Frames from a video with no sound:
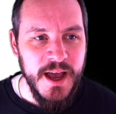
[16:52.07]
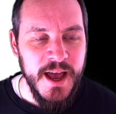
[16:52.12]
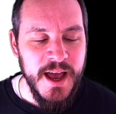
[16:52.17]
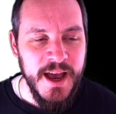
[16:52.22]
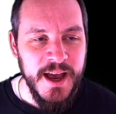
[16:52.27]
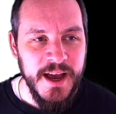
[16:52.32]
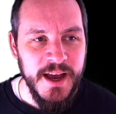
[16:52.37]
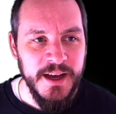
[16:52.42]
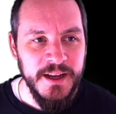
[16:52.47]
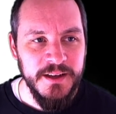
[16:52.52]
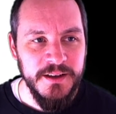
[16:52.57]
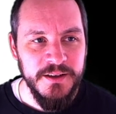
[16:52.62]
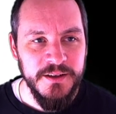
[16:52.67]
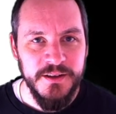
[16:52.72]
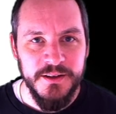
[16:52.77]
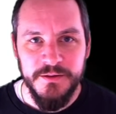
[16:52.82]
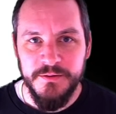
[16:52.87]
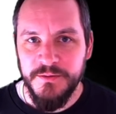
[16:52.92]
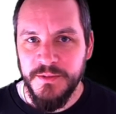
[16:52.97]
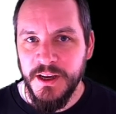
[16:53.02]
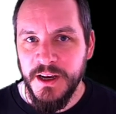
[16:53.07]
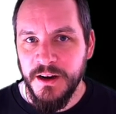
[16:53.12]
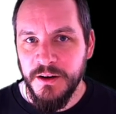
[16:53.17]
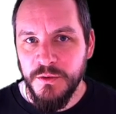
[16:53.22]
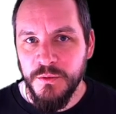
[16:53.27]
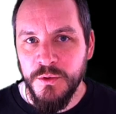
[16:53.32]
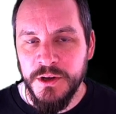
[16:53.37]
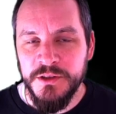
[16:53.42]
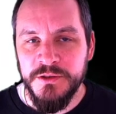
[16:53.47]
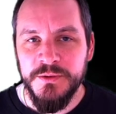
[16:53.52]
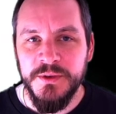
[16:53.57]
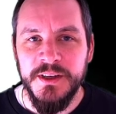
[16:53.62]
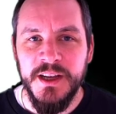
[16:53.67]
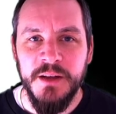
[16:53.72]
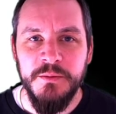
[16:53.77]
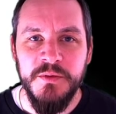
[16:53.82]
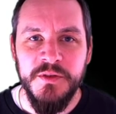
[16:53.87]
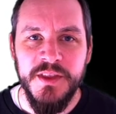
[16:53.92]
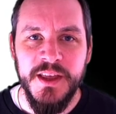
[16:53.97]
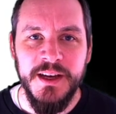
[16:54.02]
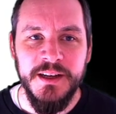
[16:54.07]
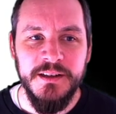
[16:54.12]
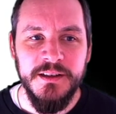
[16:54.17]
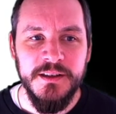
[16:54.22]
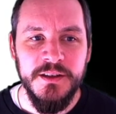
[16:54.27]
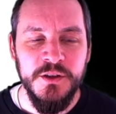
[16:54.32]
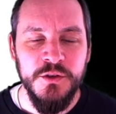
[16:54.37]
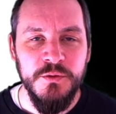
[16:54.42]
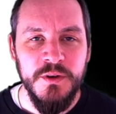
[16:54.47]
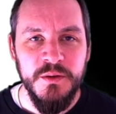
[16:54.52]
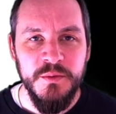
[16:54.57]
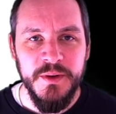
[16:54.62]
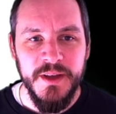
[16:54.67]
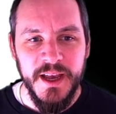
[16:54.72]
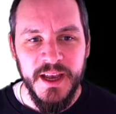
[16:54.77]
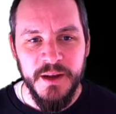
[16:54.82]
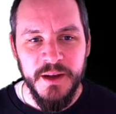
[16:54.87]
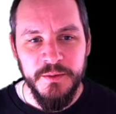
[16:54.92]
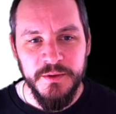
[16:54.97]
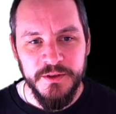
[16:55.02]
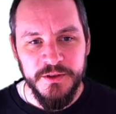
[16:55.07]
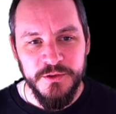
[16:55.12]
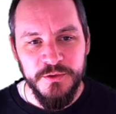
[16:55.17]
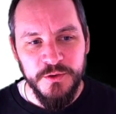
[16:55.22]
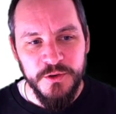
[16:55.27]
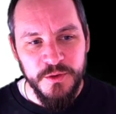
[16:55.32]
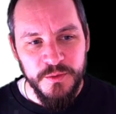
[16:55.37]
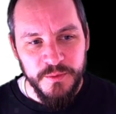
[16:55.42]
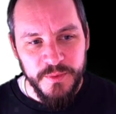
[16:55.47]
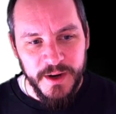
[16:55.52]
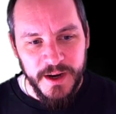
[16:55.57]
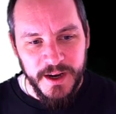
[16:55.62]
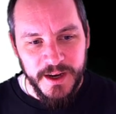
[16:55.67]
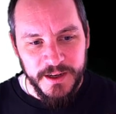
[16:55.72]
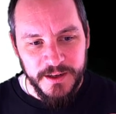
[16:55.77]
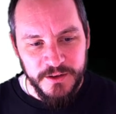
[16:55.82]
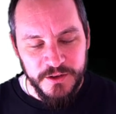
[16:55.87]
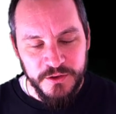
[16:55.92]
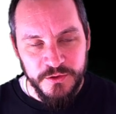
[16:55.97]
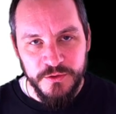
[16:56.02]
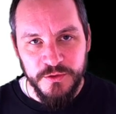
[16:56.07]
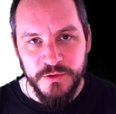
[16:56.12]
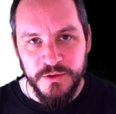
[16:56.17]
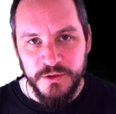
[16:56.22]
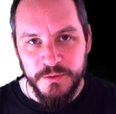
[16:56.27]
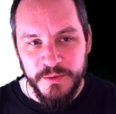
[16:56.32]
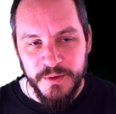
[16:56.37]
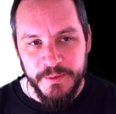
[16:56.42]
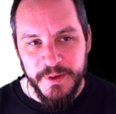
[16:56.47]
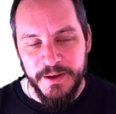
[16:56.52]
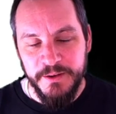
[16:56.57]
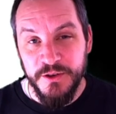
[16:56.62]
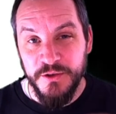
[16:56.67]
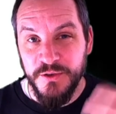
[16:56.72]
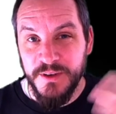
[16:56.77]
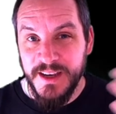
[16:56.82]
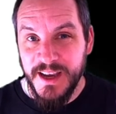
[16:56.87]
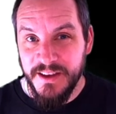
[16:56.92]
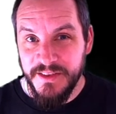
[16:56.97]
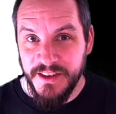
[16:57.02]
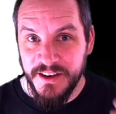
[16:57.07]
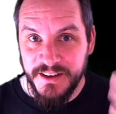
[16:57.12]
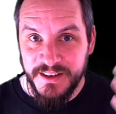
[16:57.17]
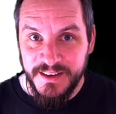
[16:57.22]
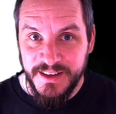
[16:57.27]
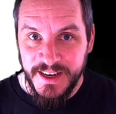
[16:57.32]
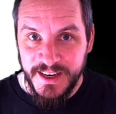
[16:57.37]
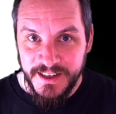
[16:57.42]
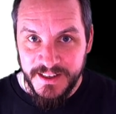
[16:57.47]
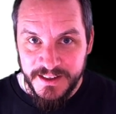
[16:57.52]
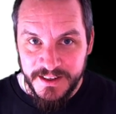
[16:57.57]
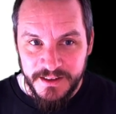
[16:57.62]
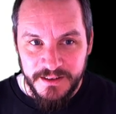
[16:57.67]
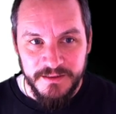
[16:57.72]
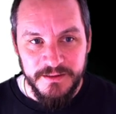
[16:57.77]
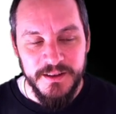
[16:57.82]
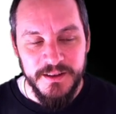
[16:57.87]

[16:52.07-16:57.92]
And yeah, once we're done with that, you will be able to combine, you will be able to gather data,